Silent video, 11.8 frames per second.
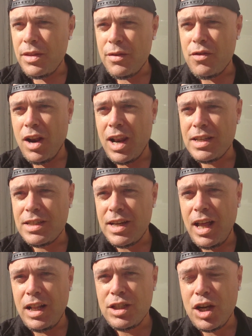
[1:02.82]
then you've got
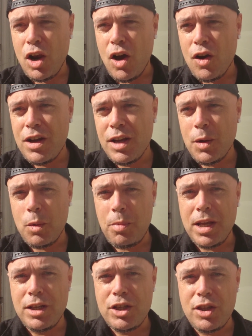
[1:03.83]
Lascelles, Clark, who
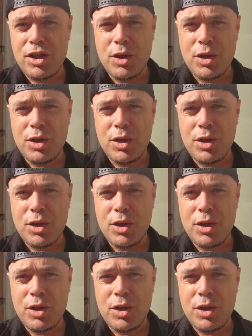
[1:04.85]
are playing